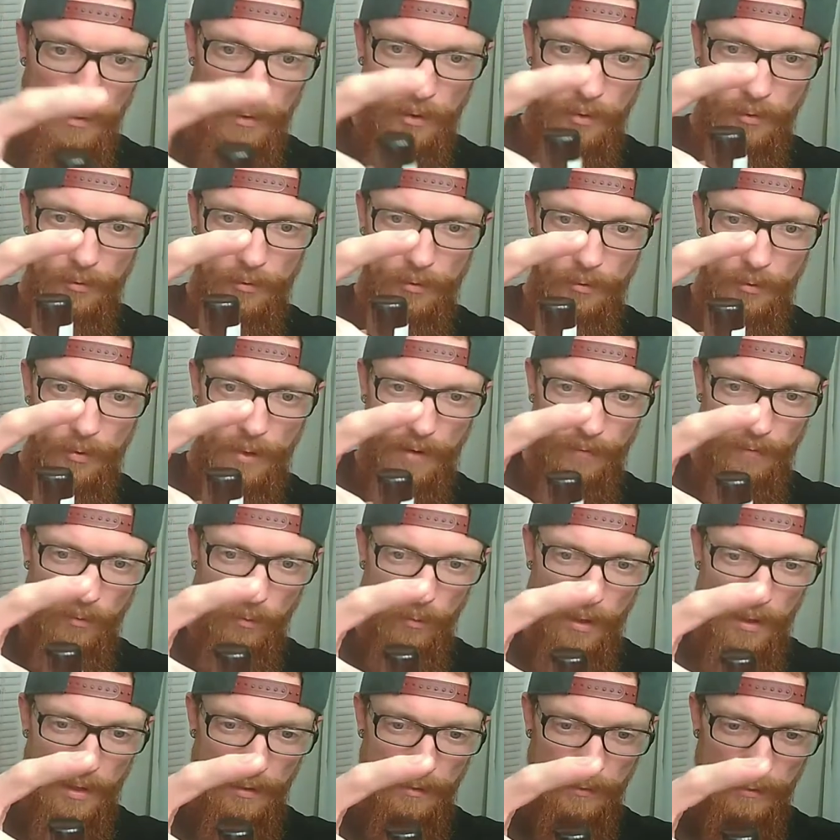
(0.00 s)
You do have to
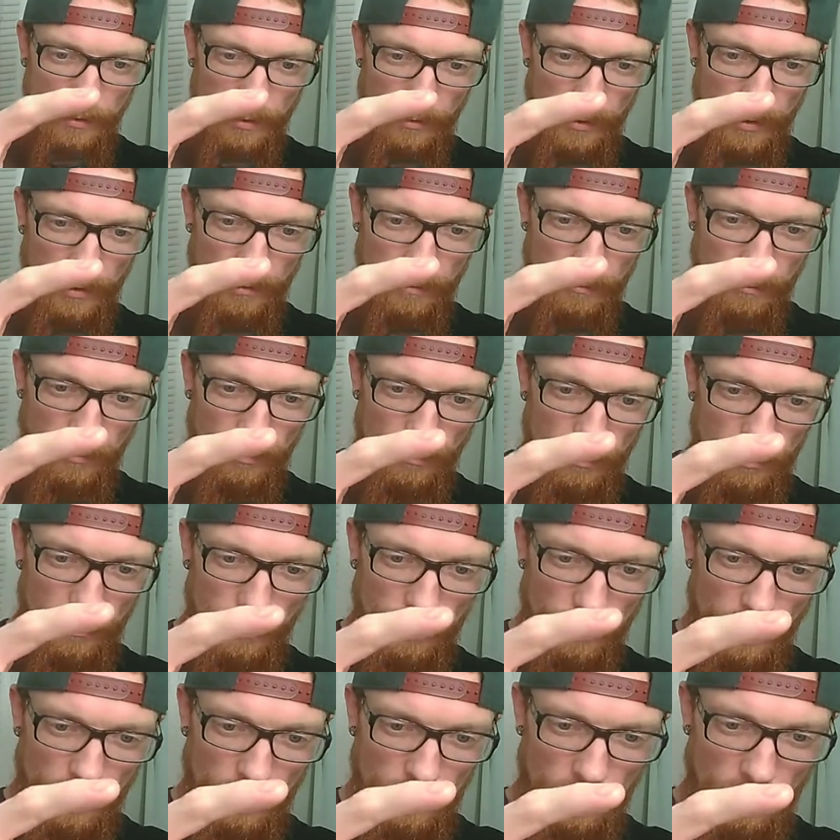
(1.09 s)
wait until it
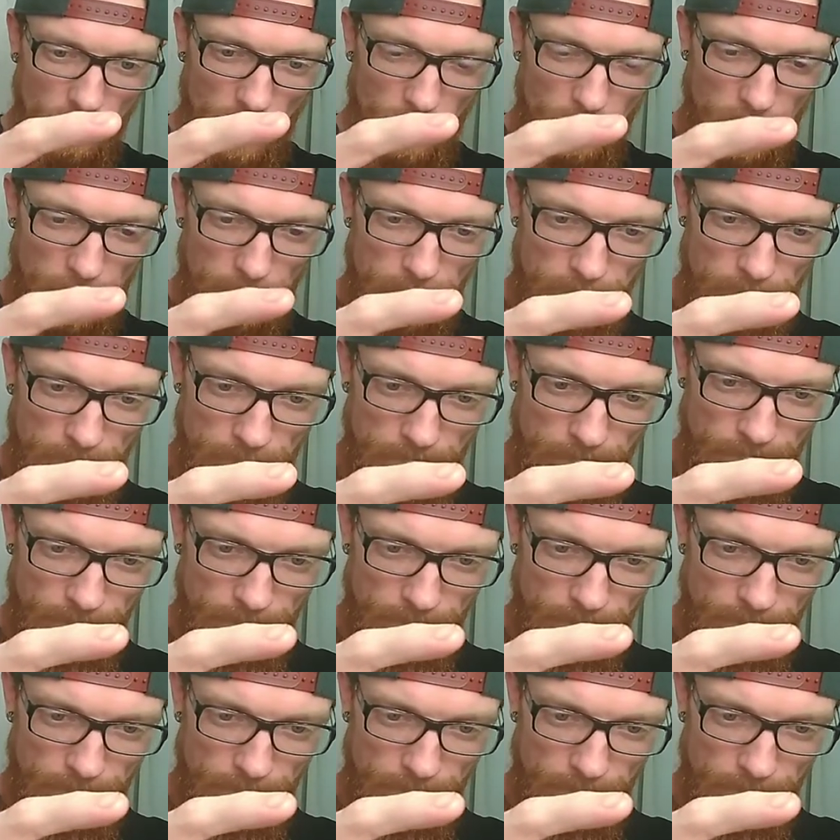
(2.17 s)
starts dripping